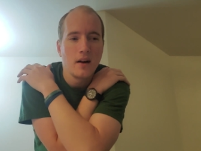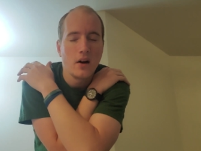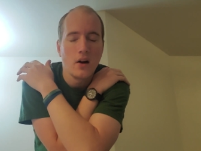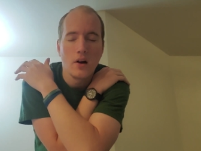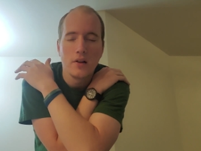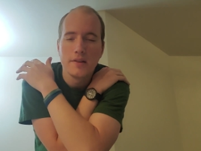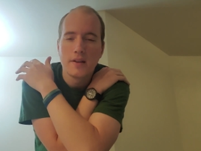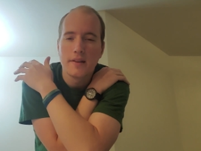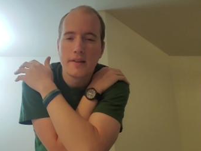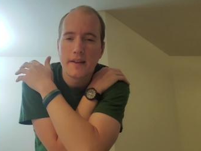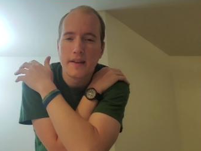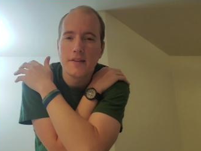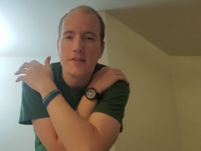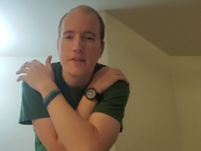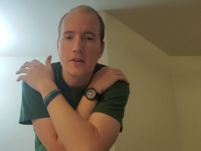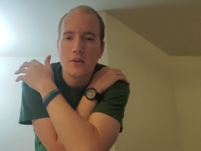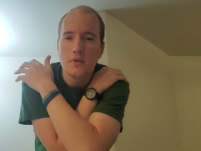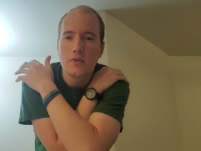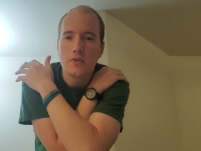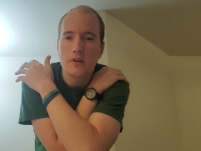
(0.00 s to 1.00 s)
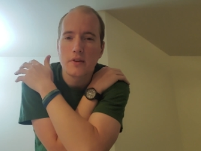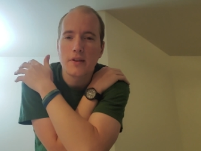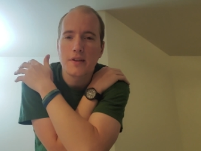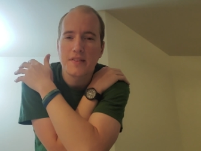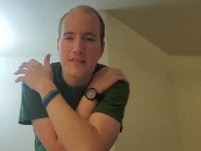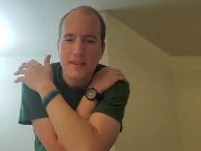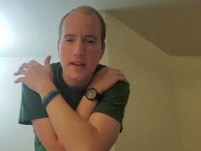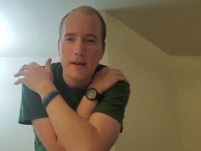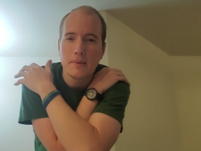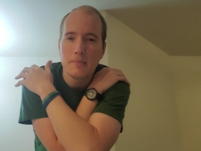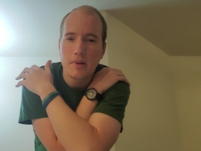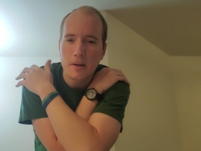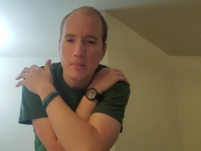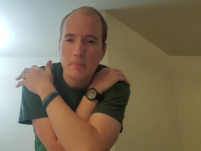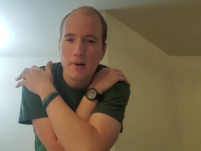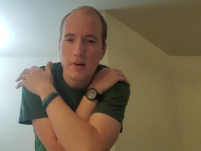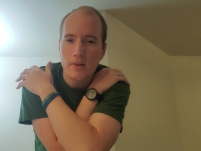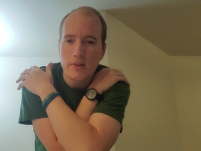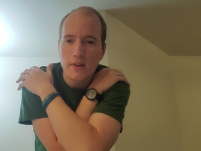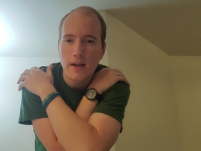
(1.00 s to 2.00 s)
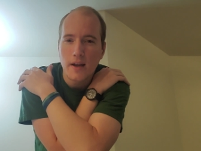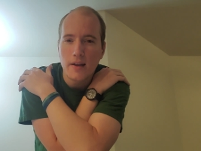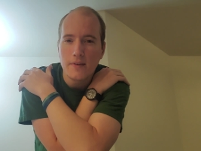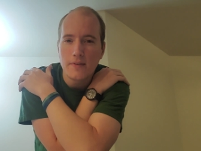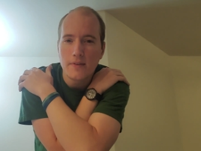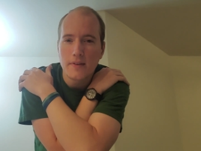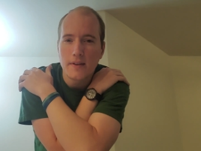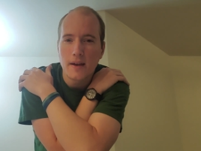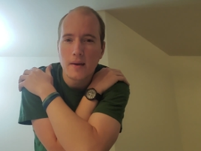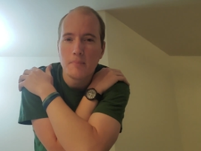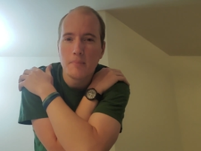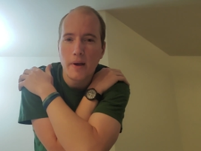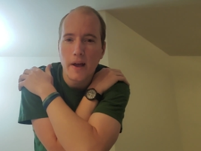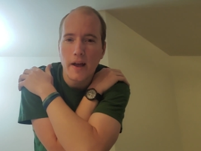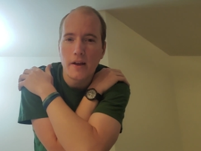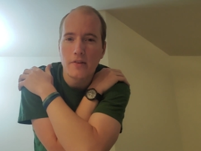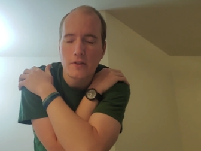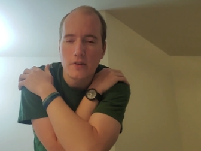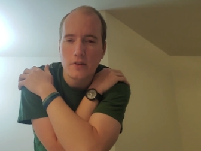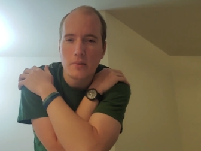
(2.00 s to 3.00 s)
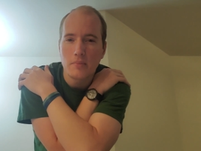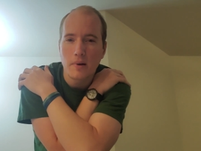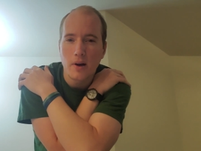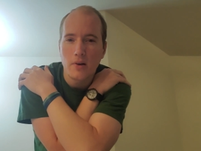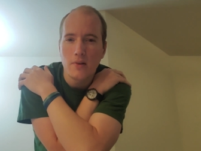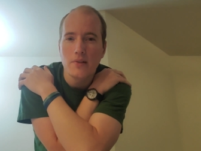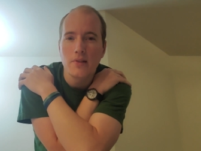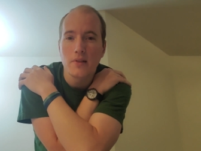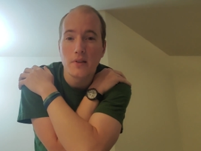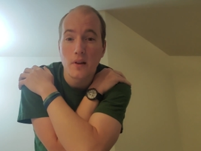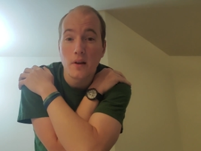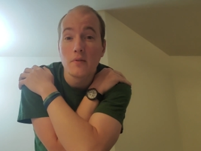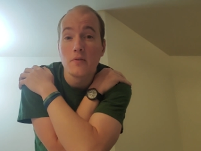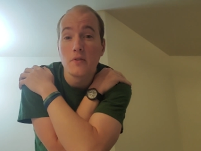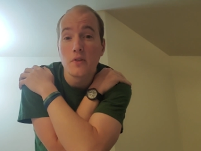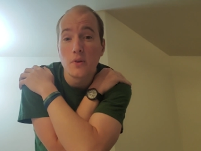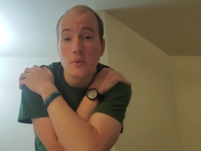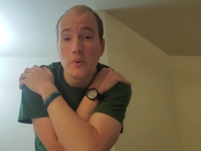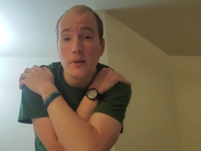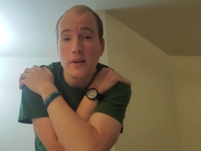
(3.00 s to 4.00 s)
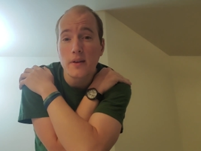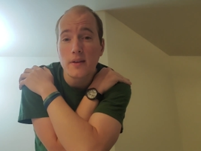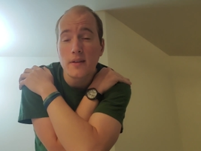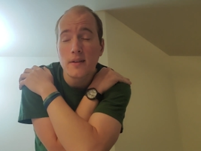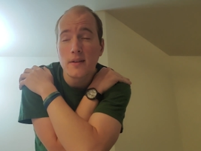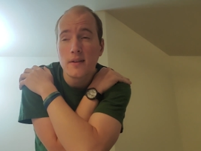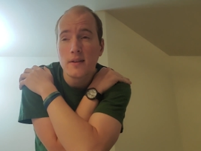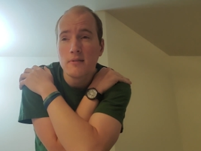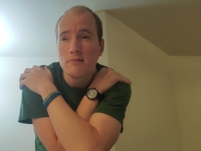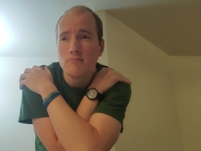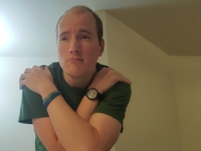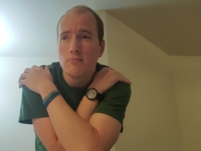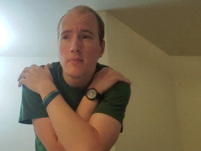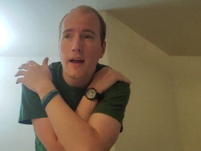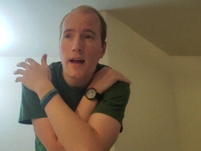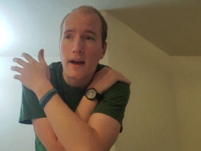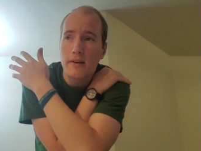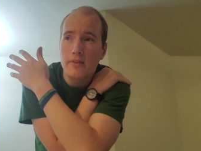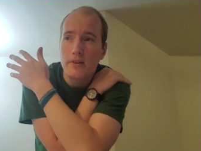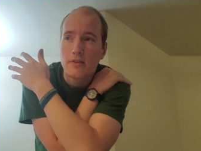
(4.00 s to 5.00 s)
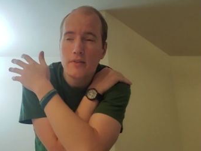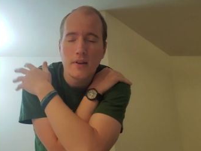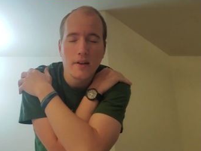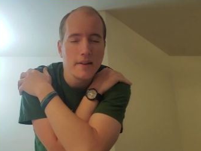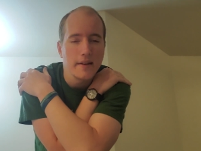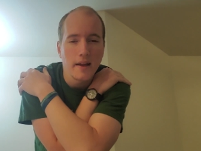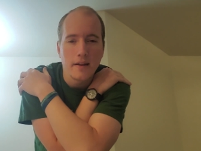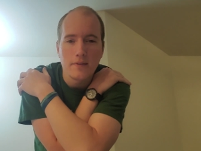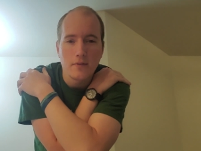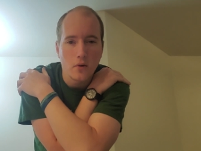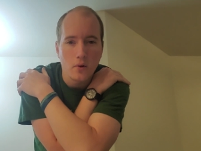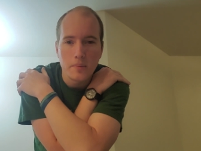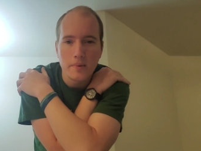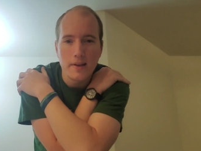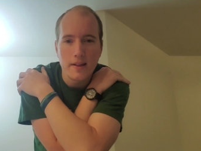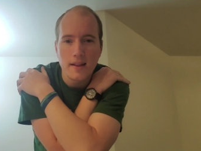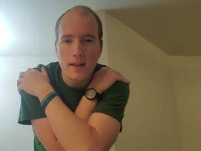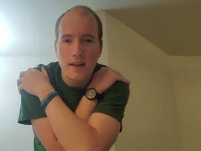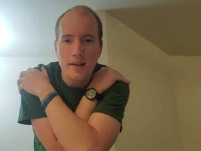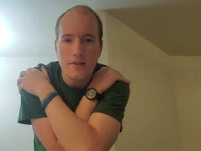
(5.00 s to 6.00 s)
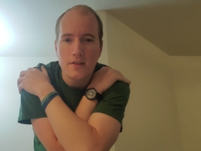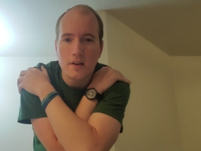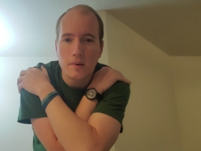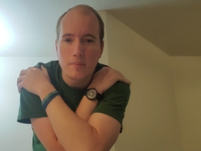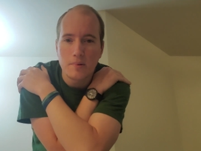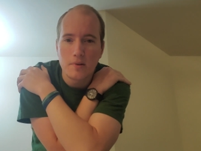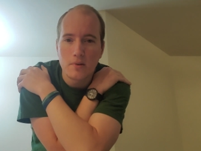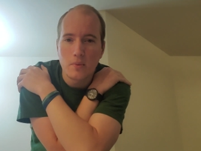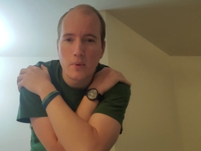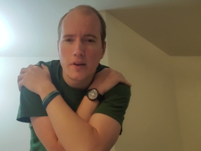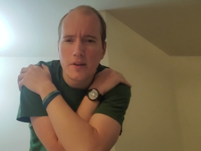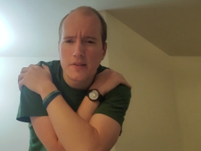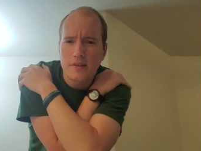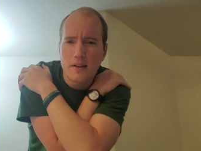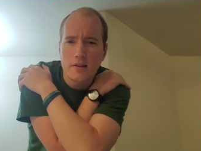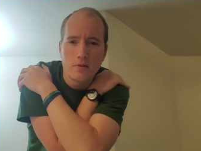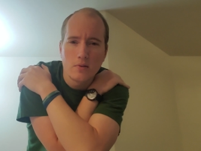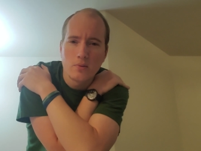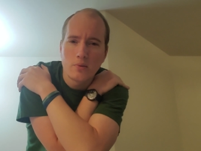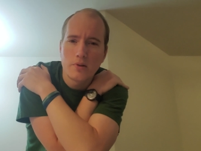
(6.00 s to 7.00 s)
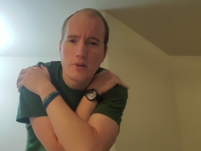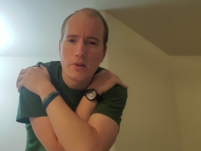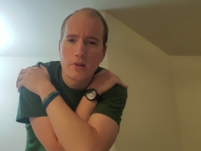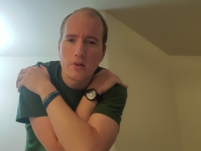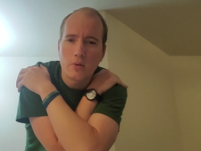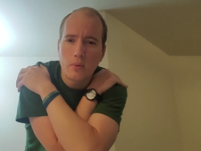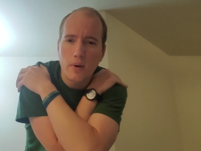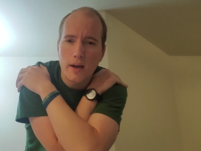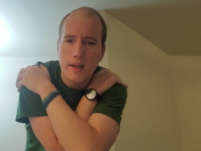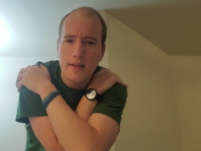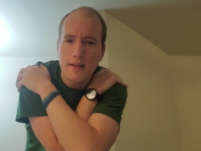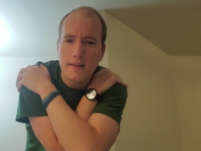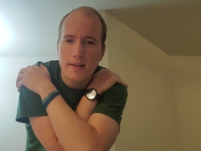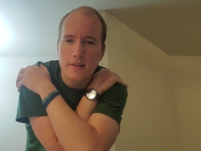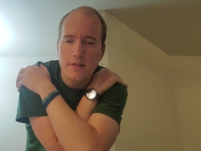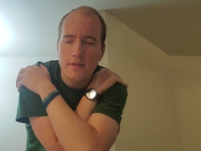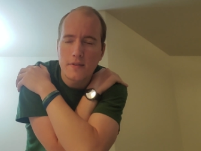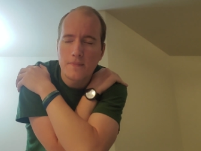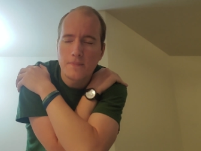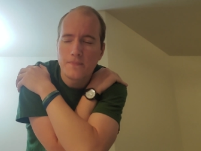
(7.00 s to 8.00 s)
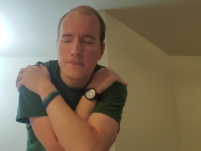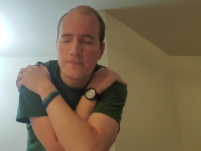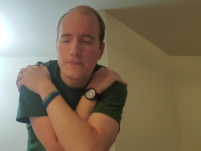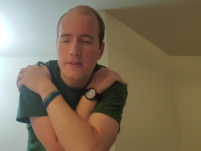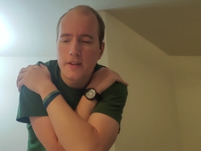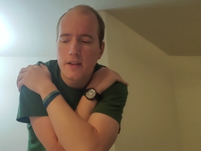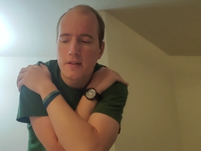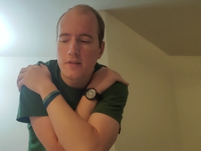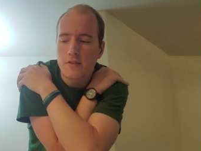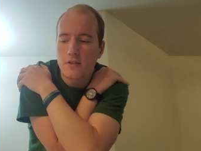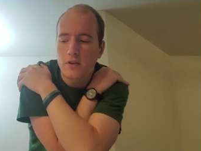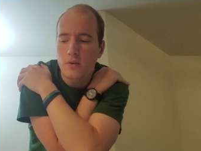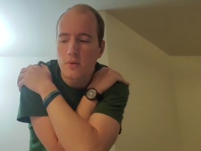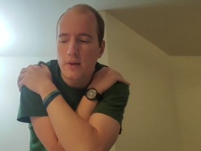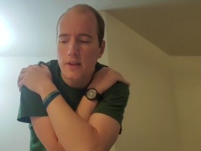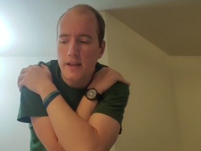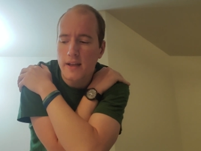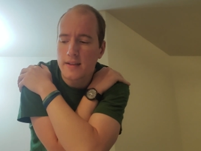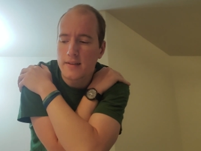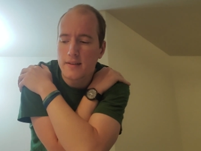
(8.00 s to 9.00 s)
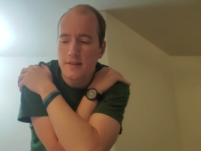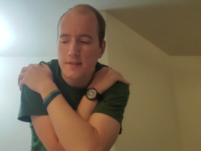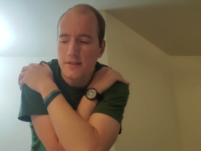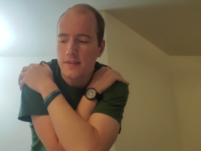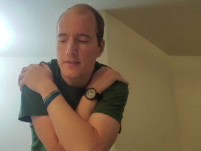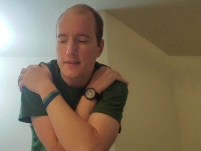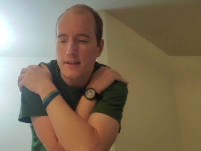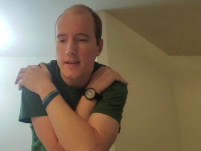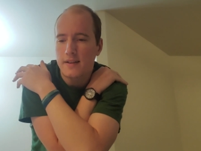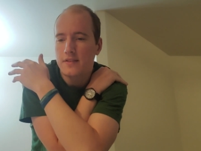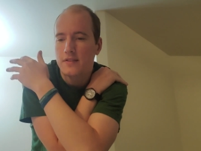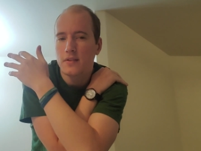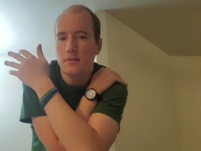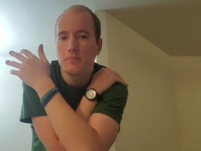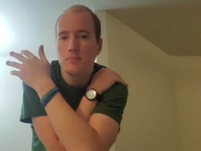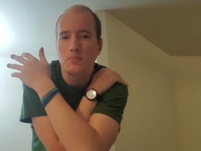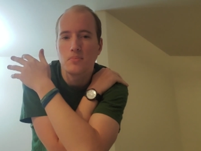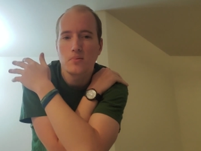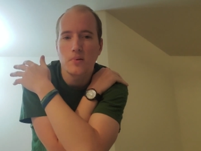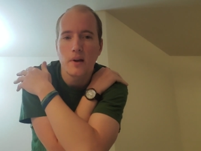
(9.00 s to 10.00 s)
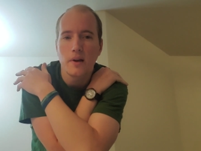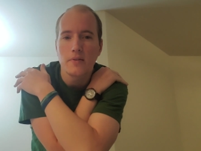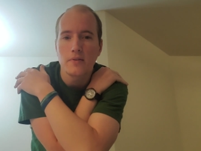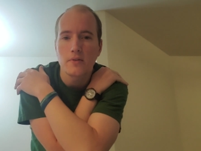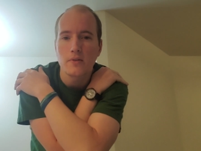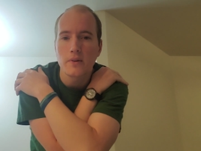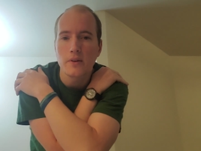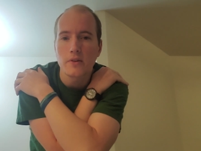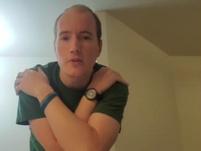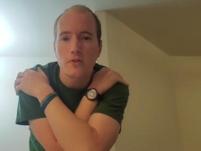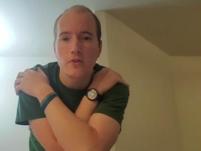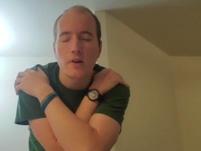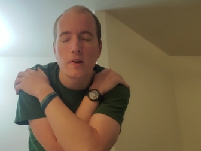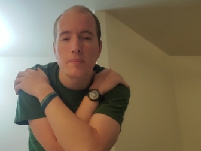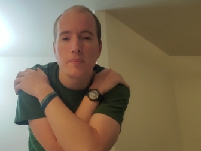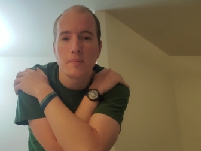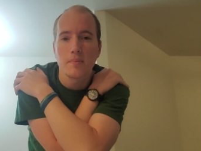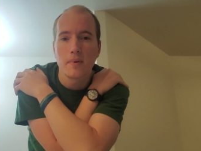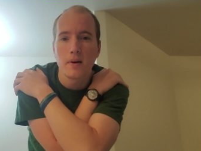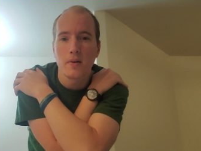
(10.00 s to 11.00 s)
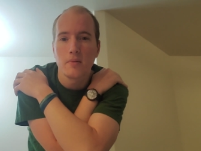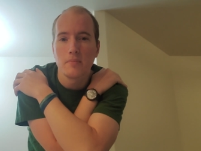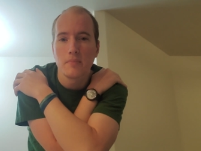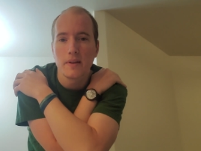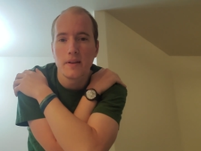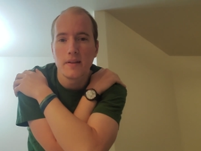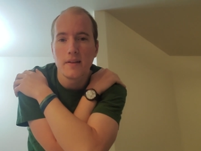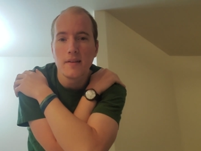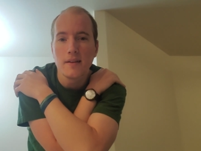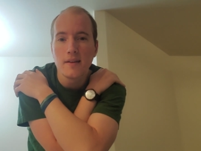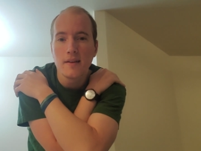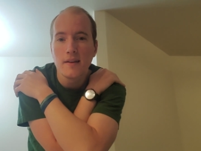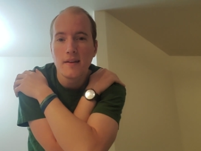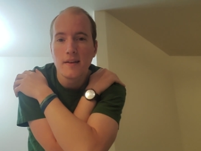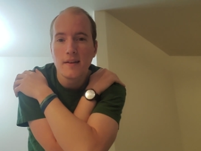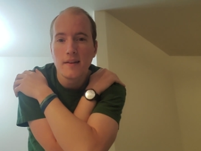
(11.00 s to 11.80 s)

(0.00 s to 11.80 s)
all the things that usually excite me about life and that I'm passionate about and love doing haven't done that for me the last couple of weeks. And I don't really know why that is. And so again, this is not some bravery trip about me